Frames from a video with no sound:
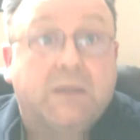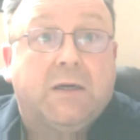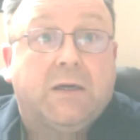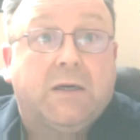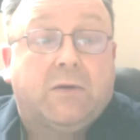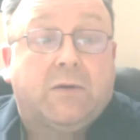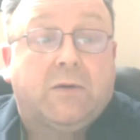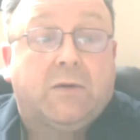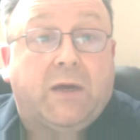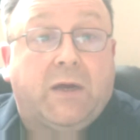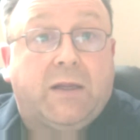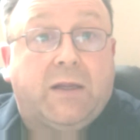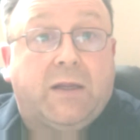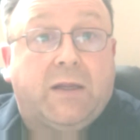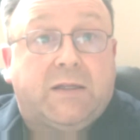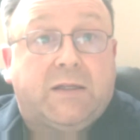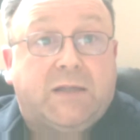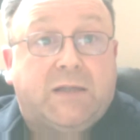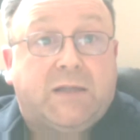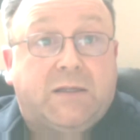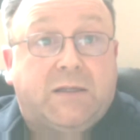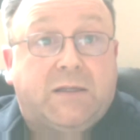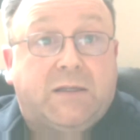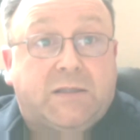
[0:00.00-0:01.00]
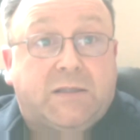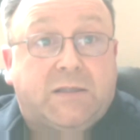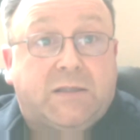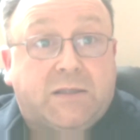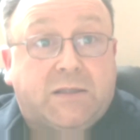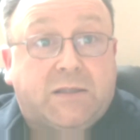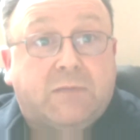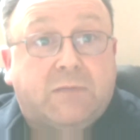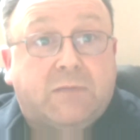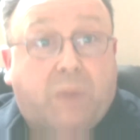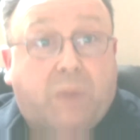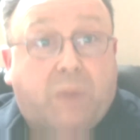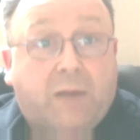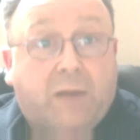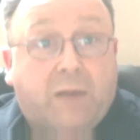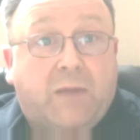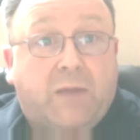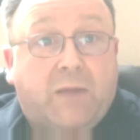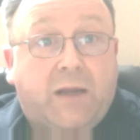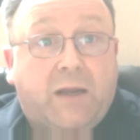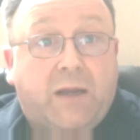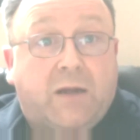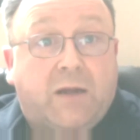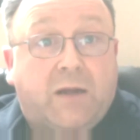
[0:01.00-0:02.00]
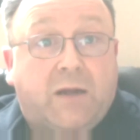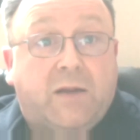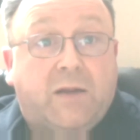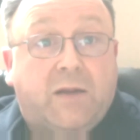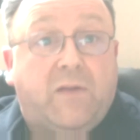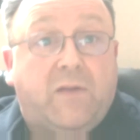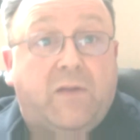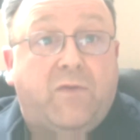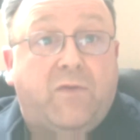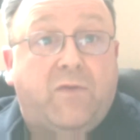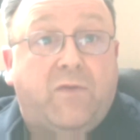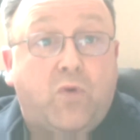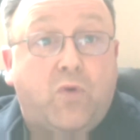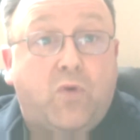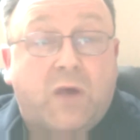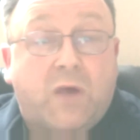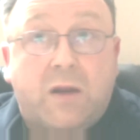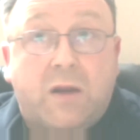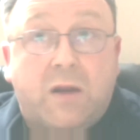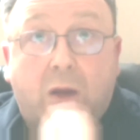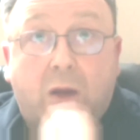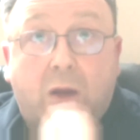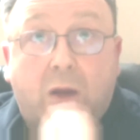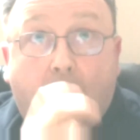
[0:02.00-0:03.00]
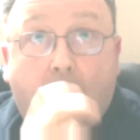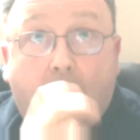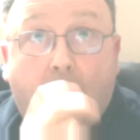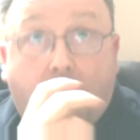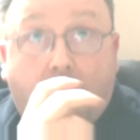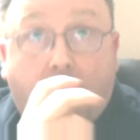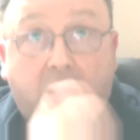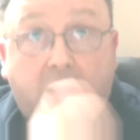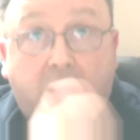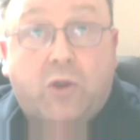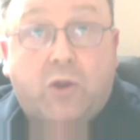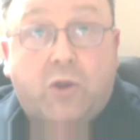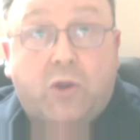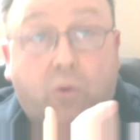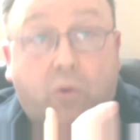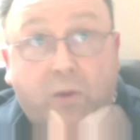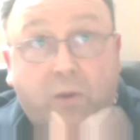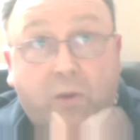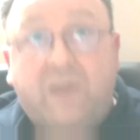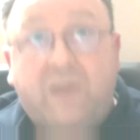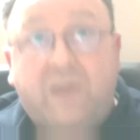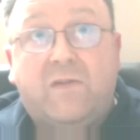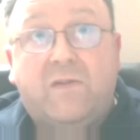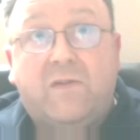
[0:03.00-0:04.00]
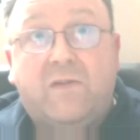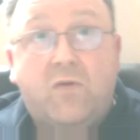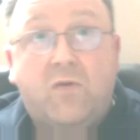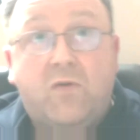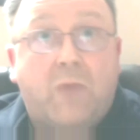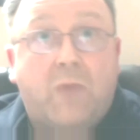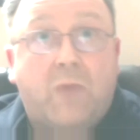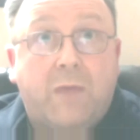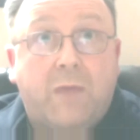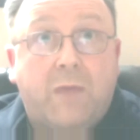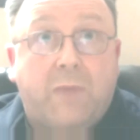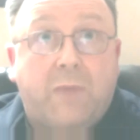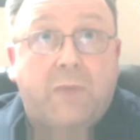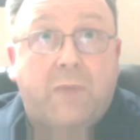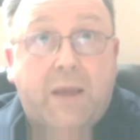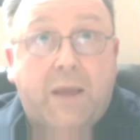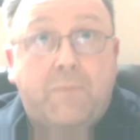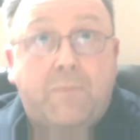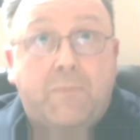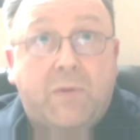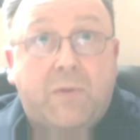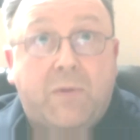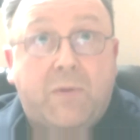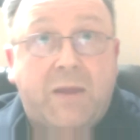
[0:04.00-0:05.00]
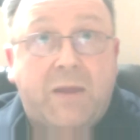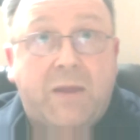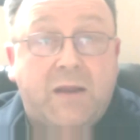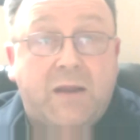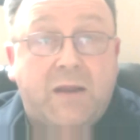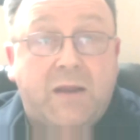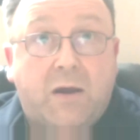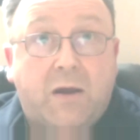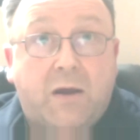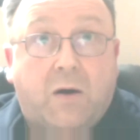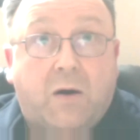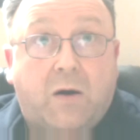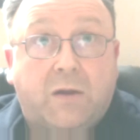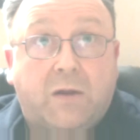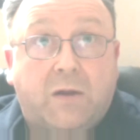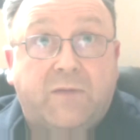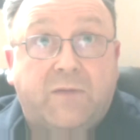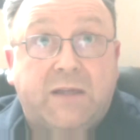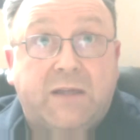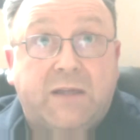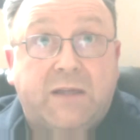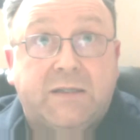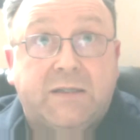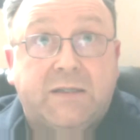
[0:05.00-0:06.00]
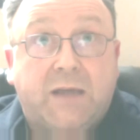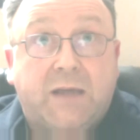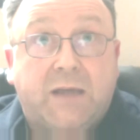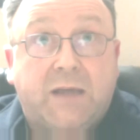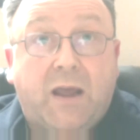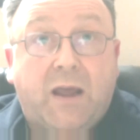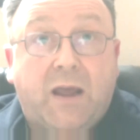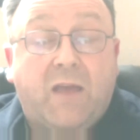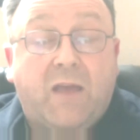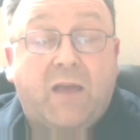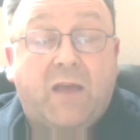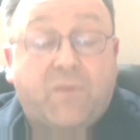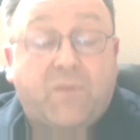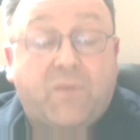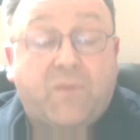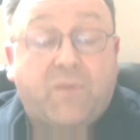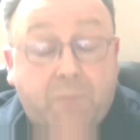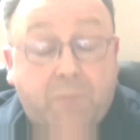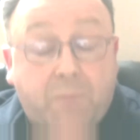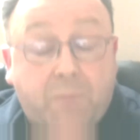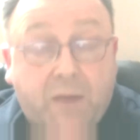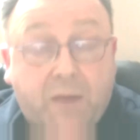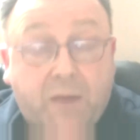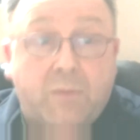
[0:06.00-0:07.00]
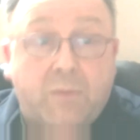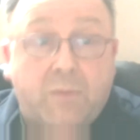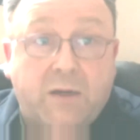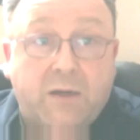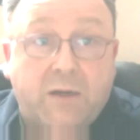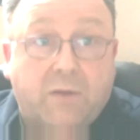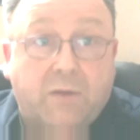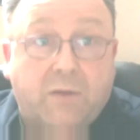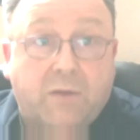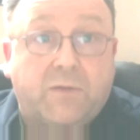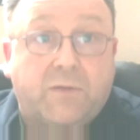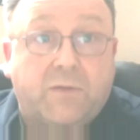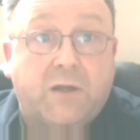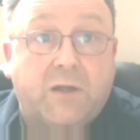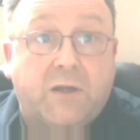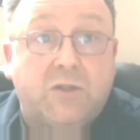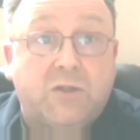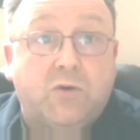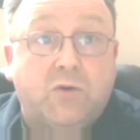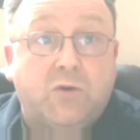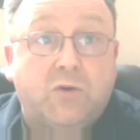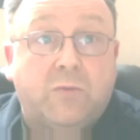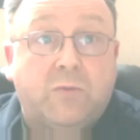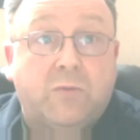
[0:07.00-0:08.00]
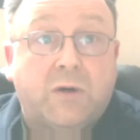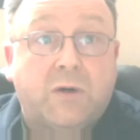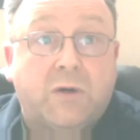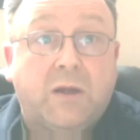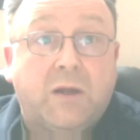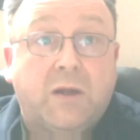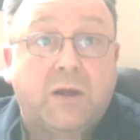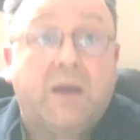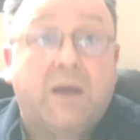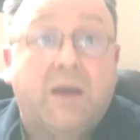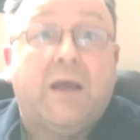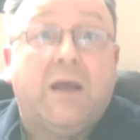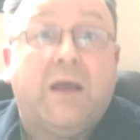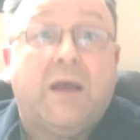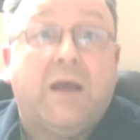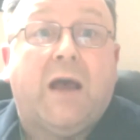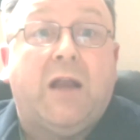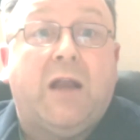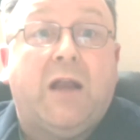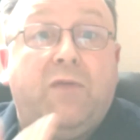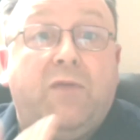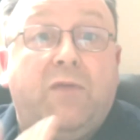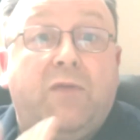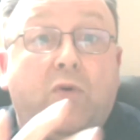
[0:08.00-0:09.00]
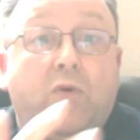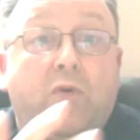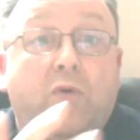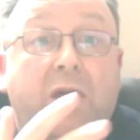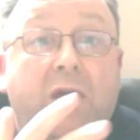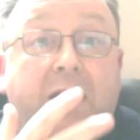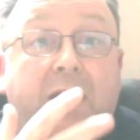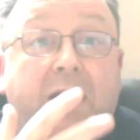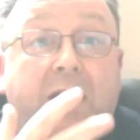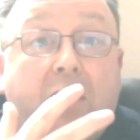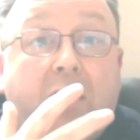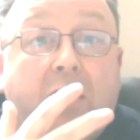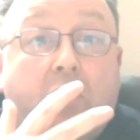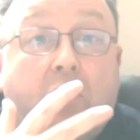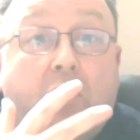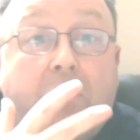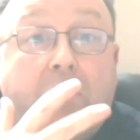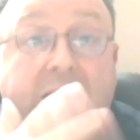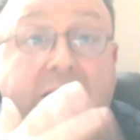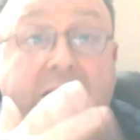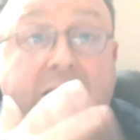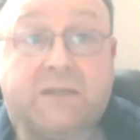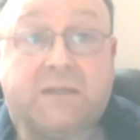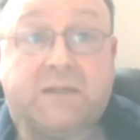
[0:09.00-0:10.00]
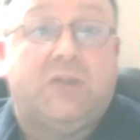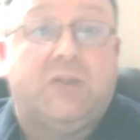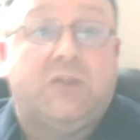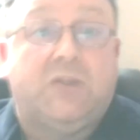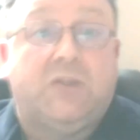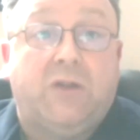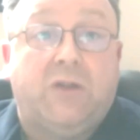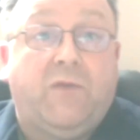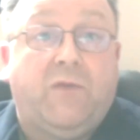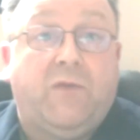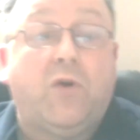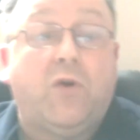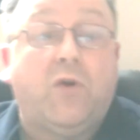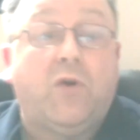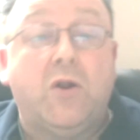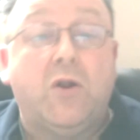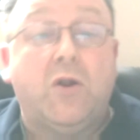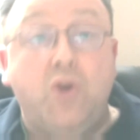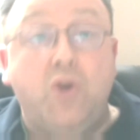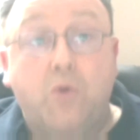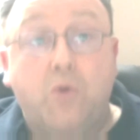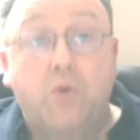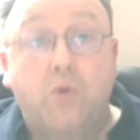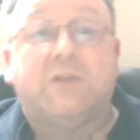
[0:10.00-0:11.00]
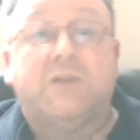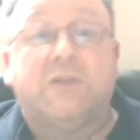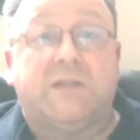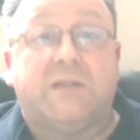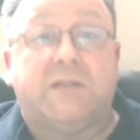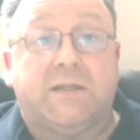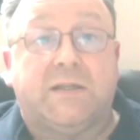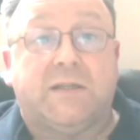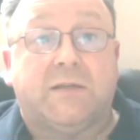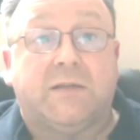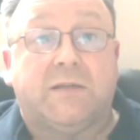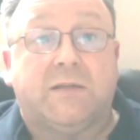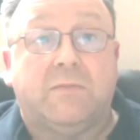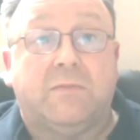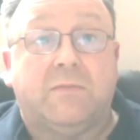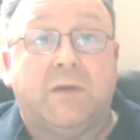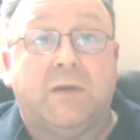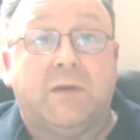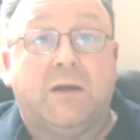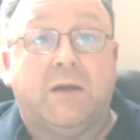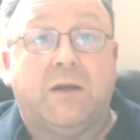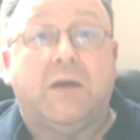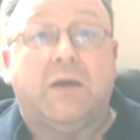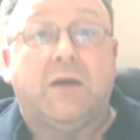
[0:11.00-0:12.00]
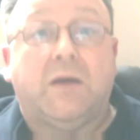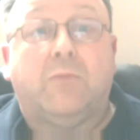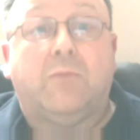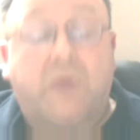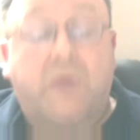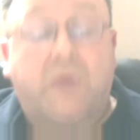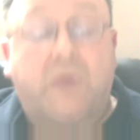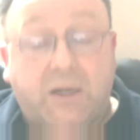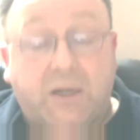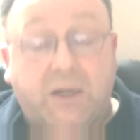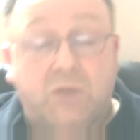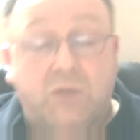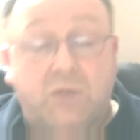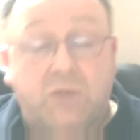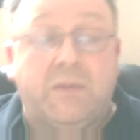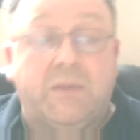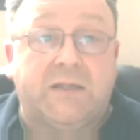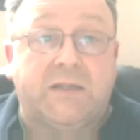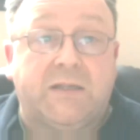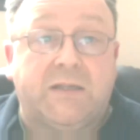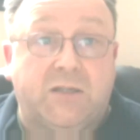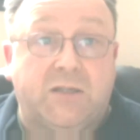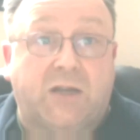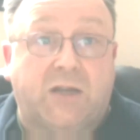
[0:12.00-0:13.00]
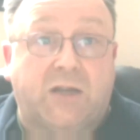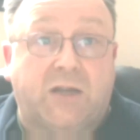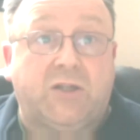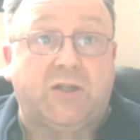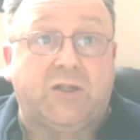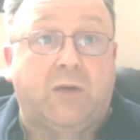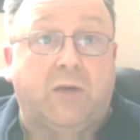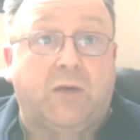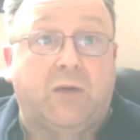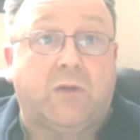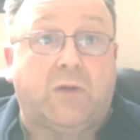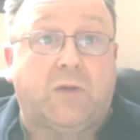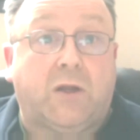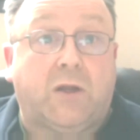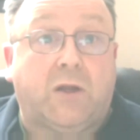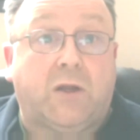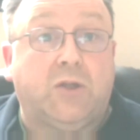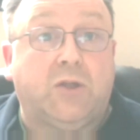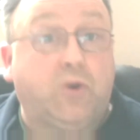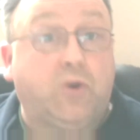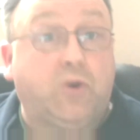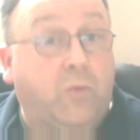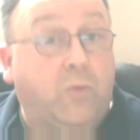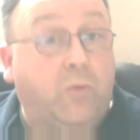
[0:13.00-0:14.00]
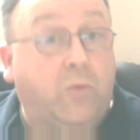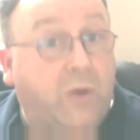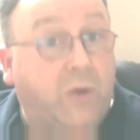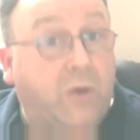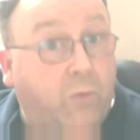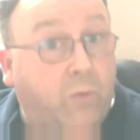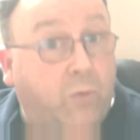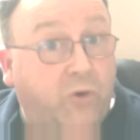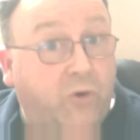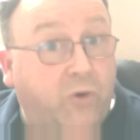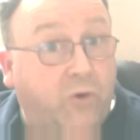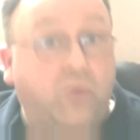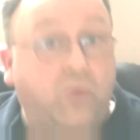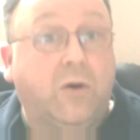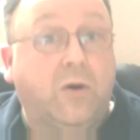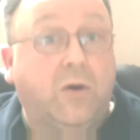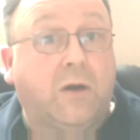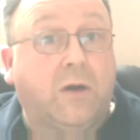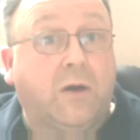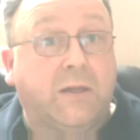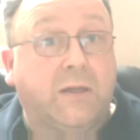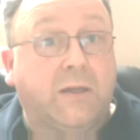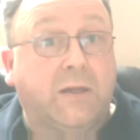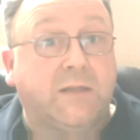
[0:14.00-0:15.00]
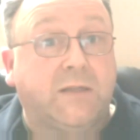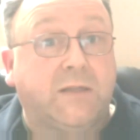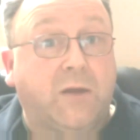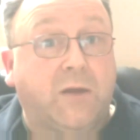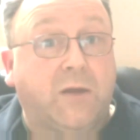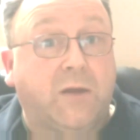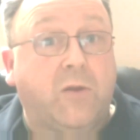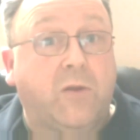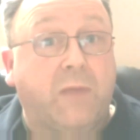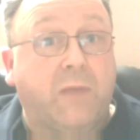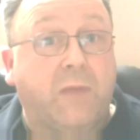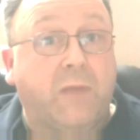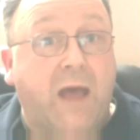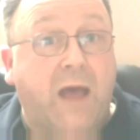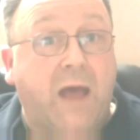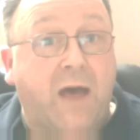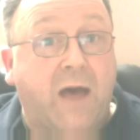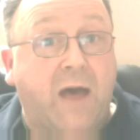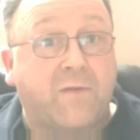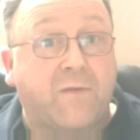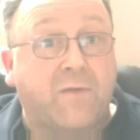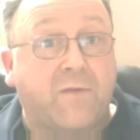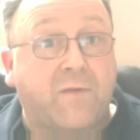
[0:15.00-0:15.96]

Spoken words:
right? It's bottom line on it is, if you can, the reason you might be implementing all of this is for the betterment of the consumer. And if you can get your message, if you can use a system, but get your message actually out to the consumer that we're doing all of this on your behalf,